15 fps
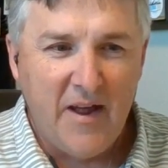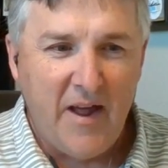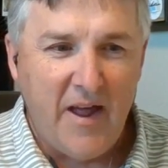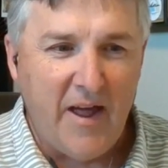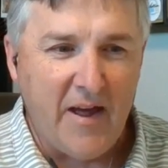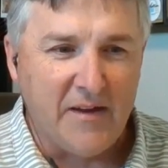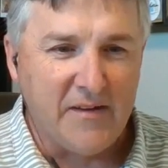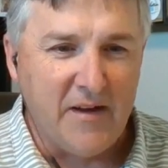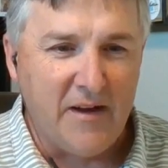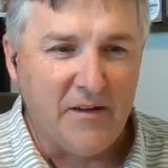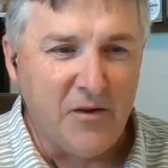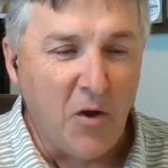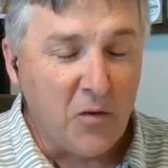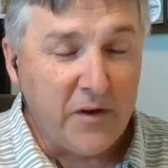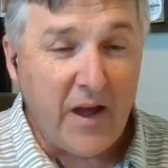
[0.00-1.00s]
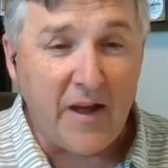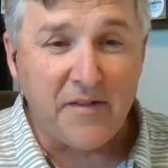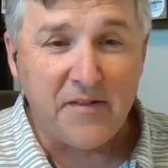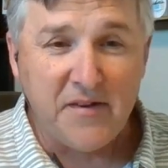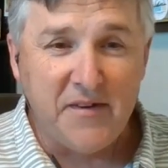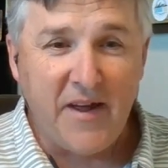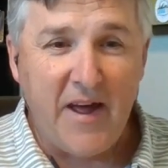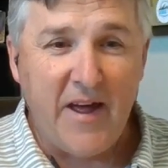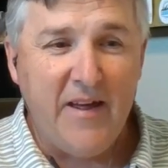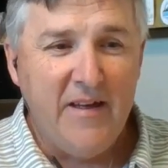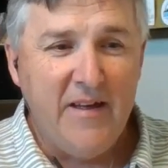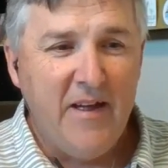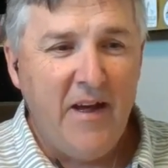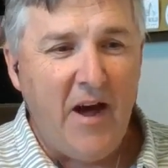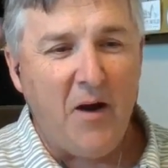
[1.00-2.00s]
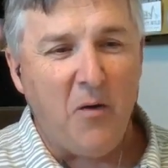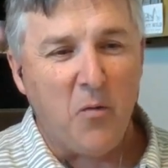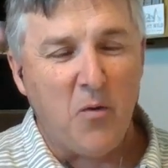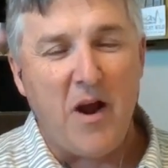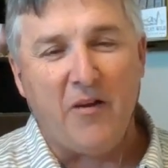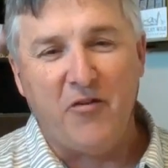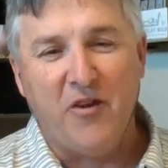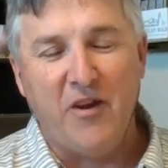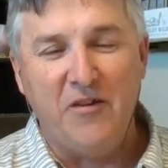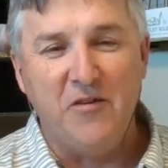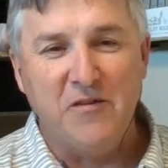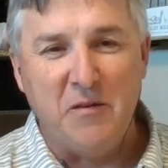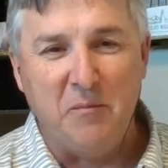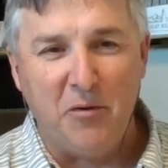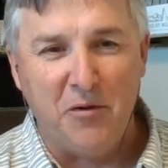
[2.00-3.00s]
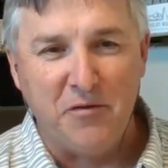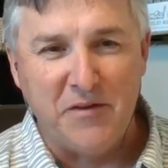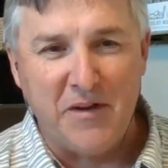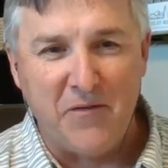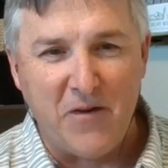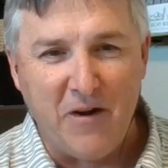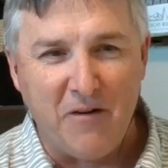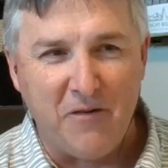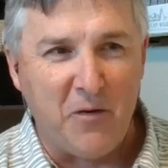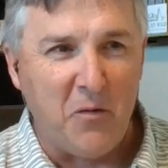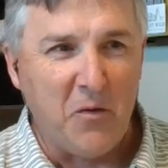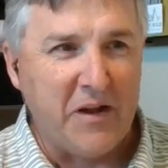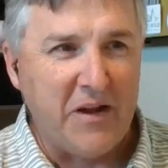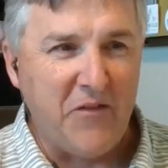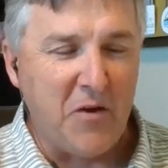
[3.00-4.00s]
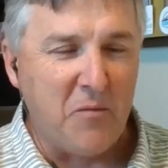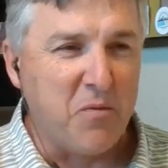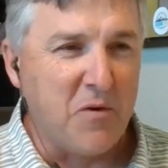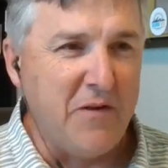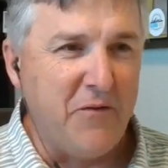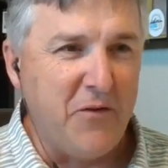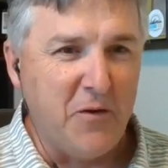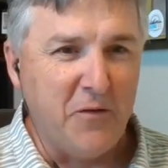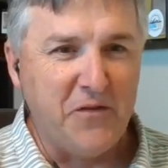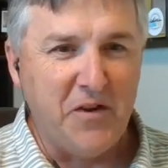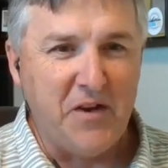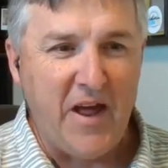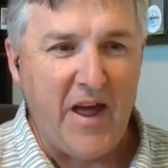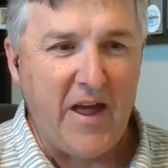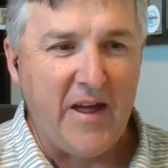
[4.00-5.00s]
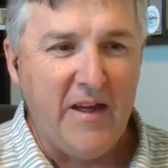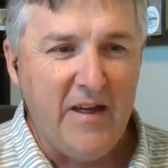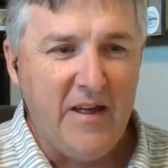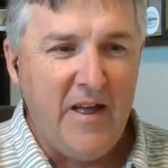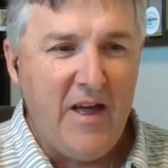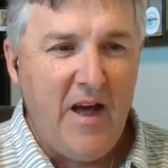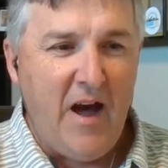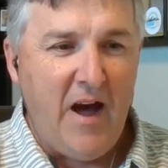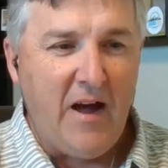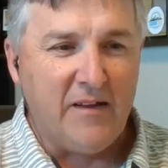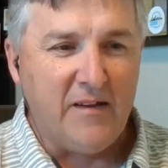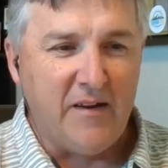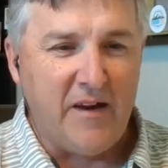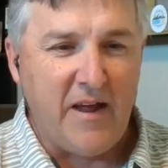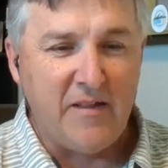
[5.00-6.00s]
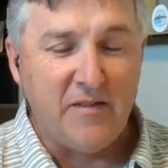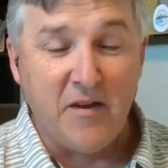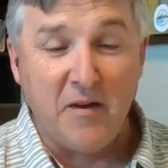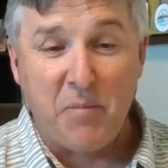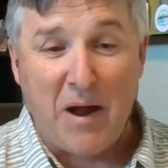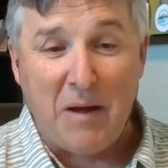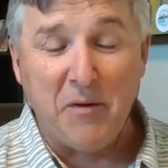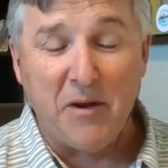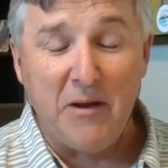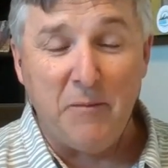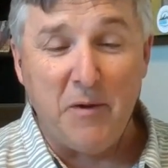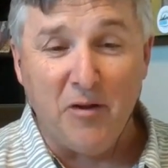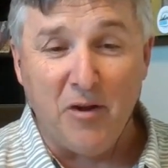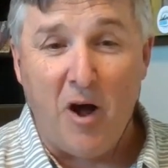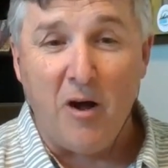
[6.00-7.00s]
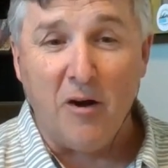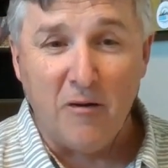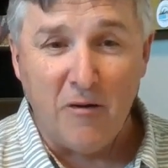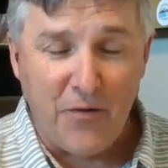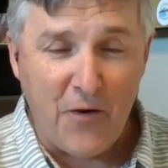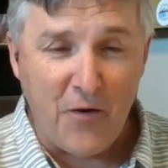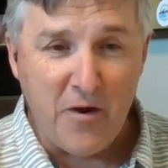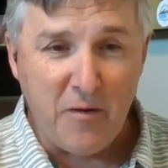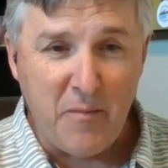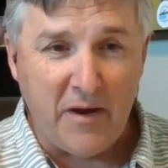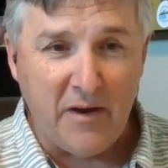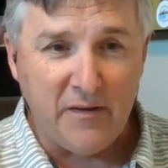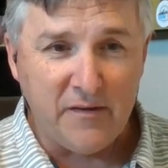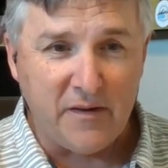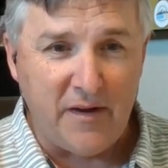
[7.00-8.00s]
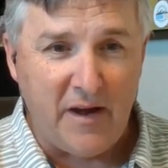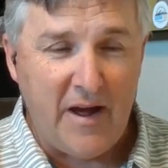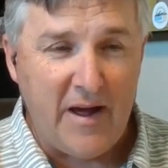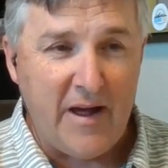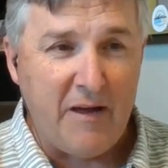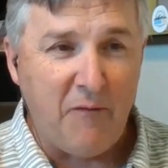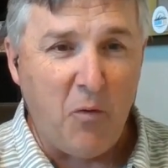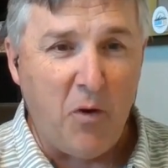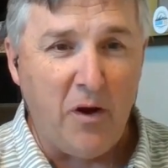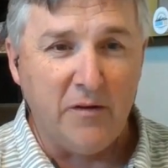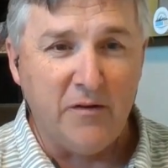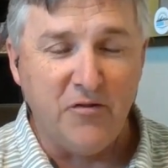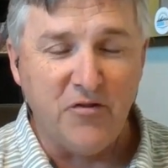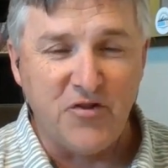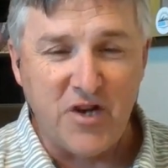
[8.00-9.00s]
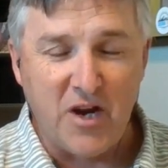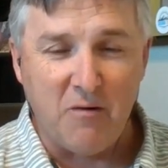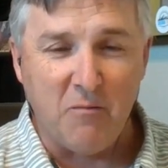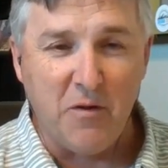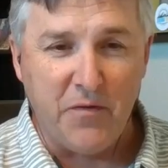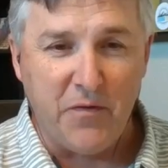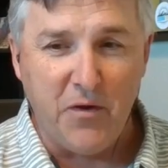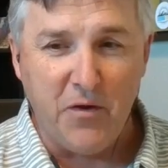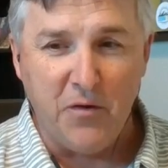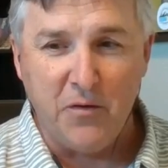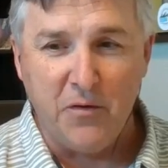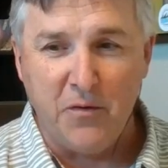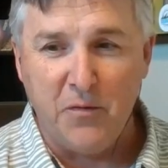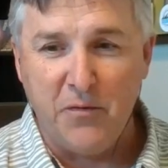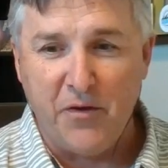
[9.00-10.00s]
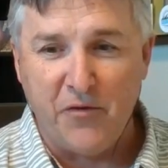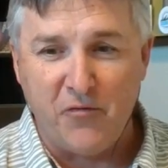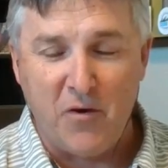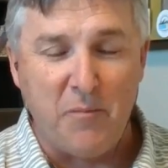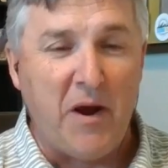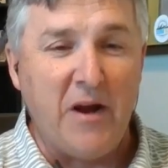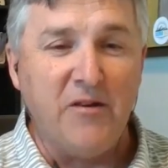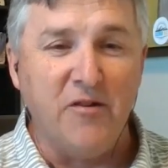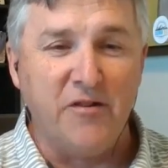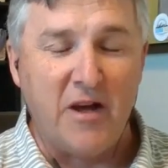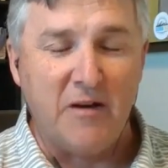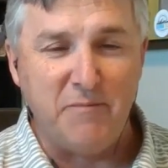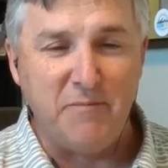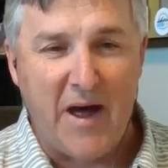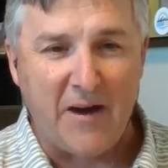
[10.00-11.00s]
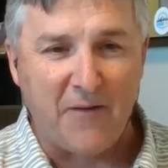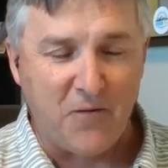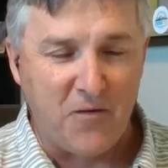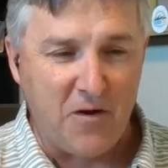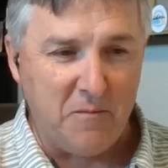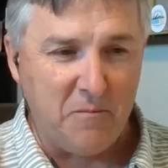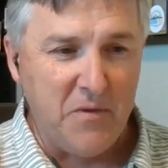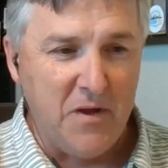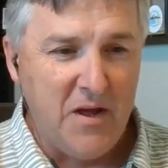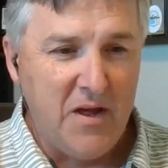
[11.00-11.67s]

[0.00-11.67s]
And no guest today. We're actually going to do something a little different here. So I want to give you a preview of today. Today's probably going to be longer than 30 minutes because I want to share with you the trip I just got back from